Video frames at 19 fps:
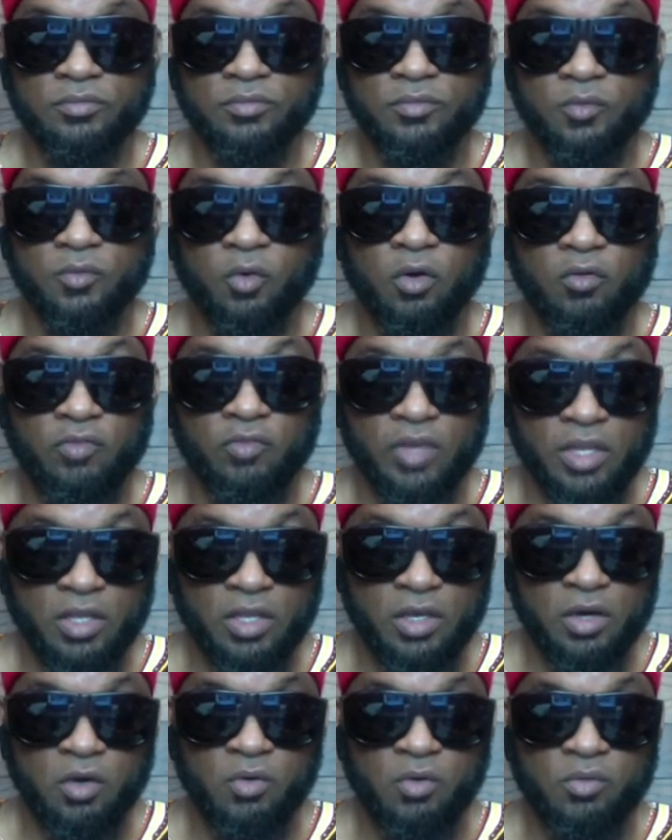or a
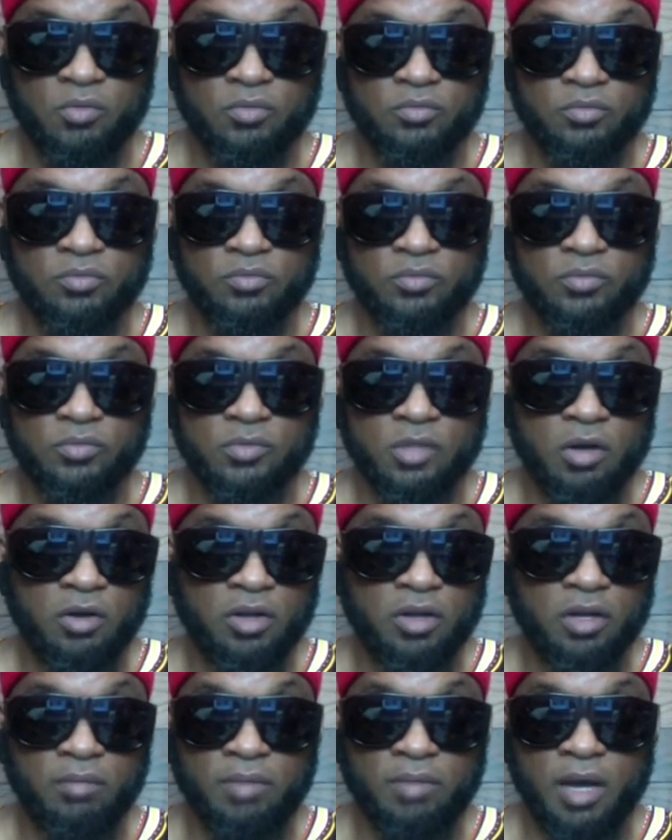video
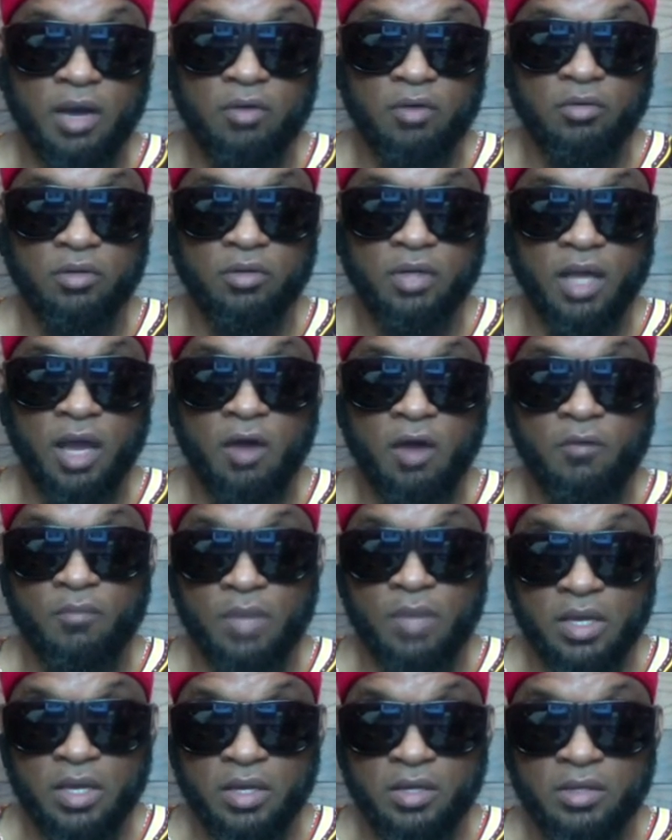talking about how
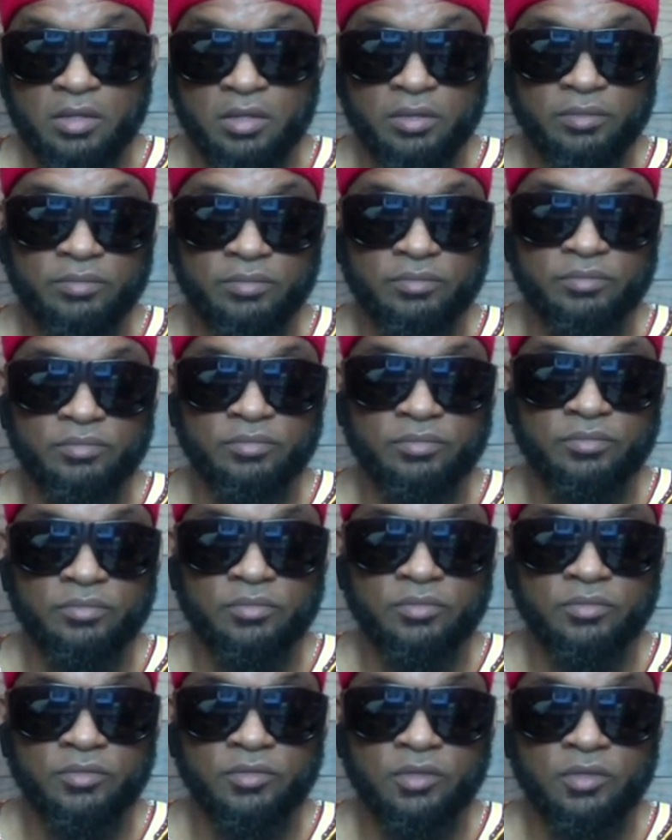men
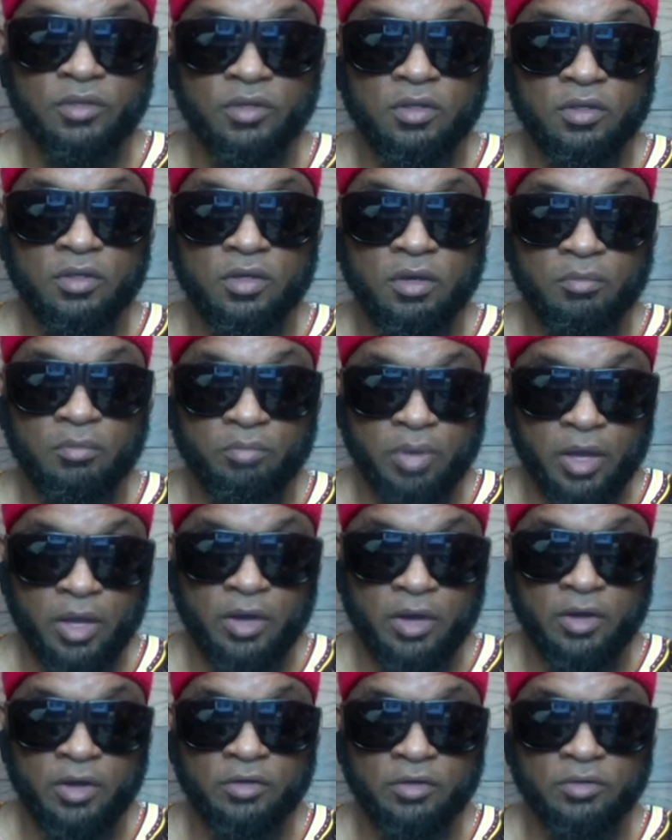
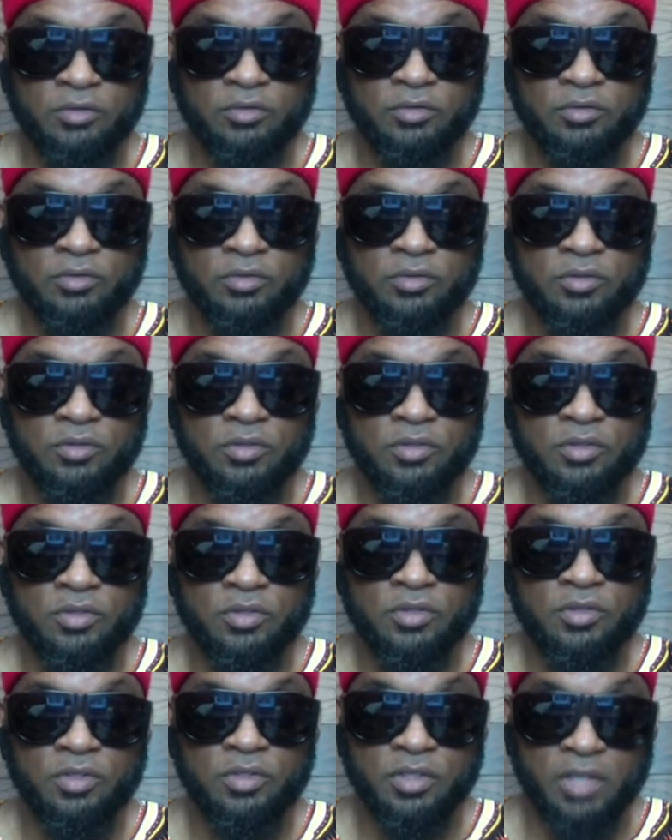compare
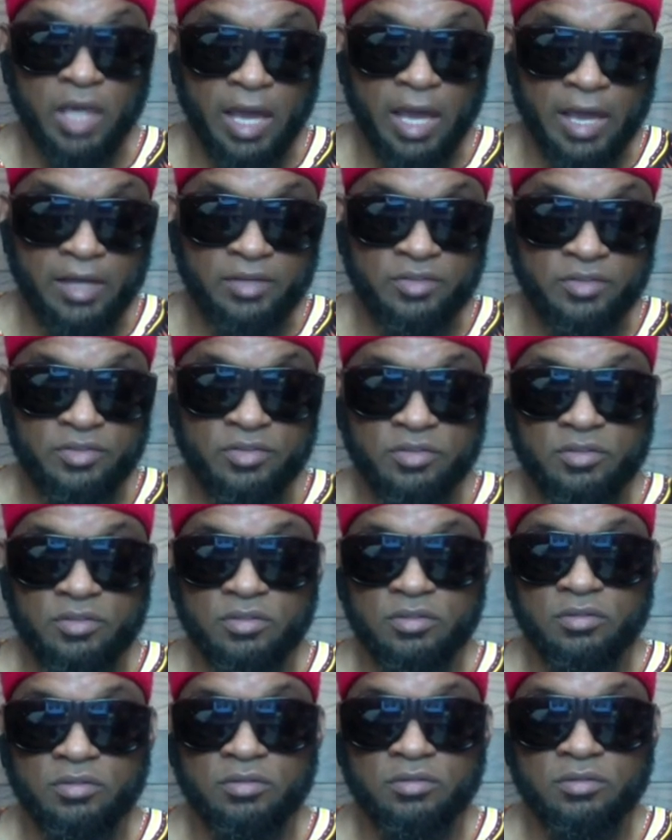to cats,
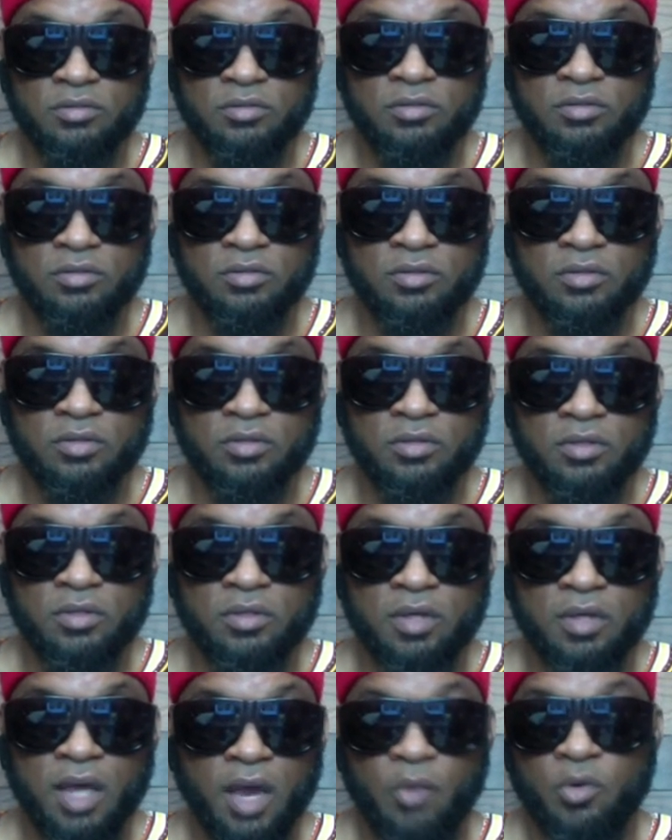
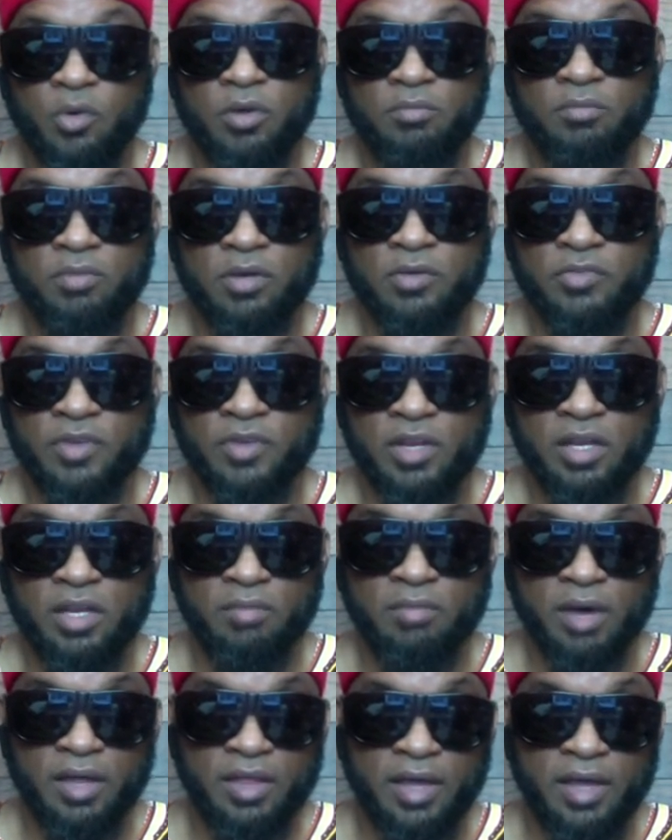I wouldn't be
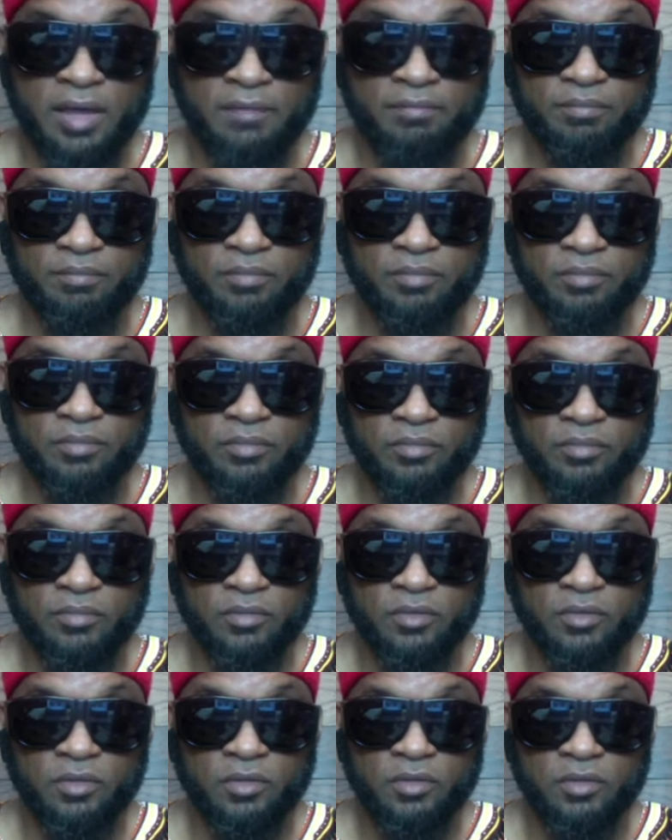offended by that.
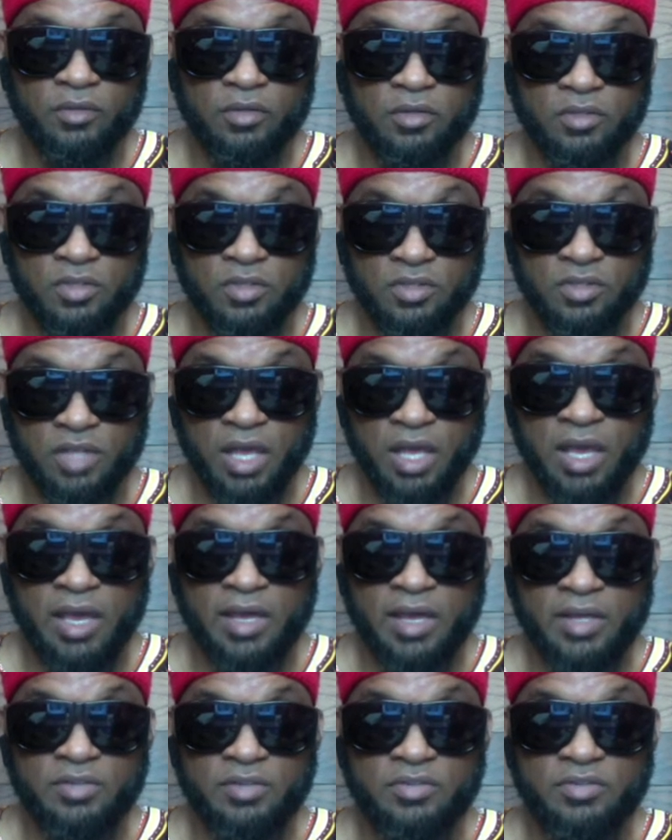Just
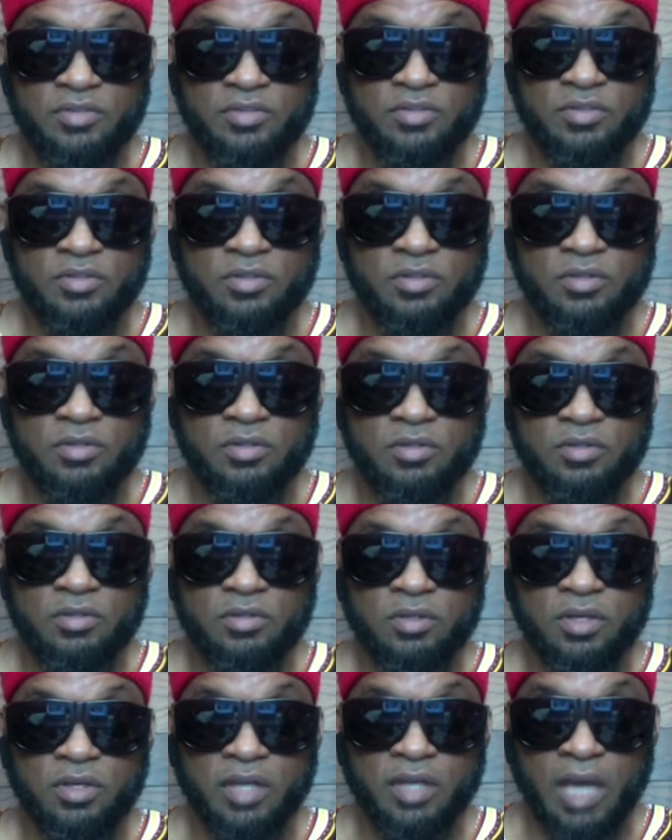as
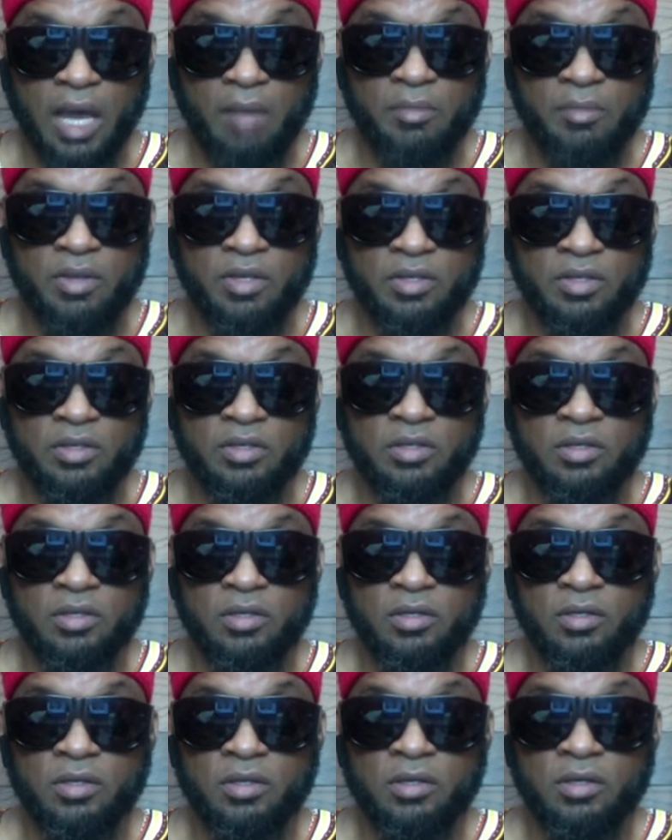the common
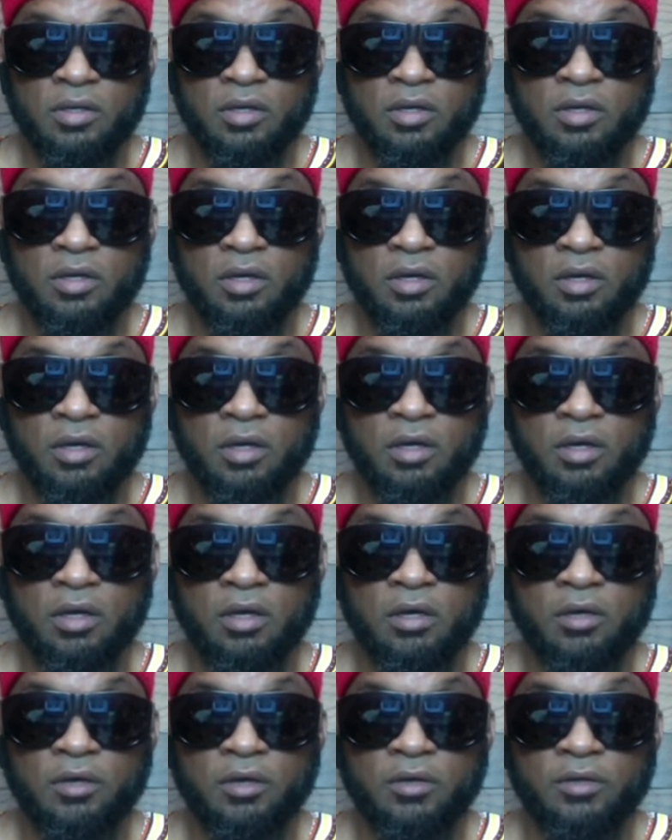uh,